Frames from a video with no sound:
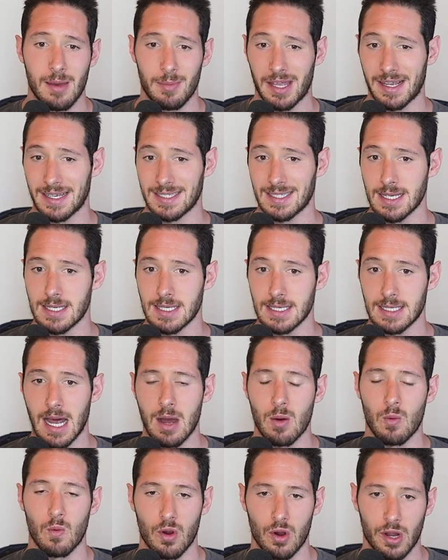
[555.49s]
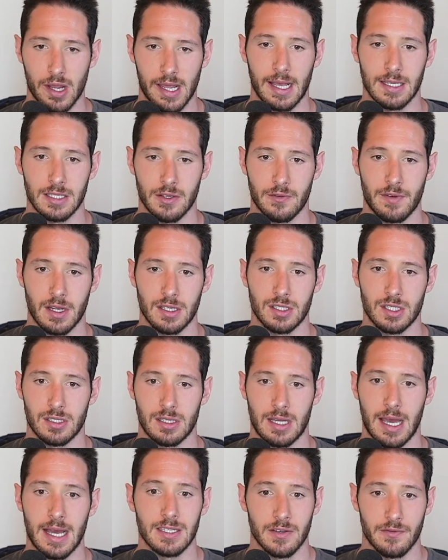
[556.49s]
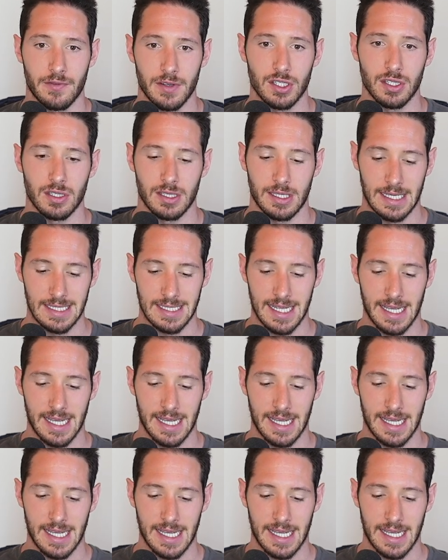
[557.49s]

because this is not working as, efficient, as efficiently.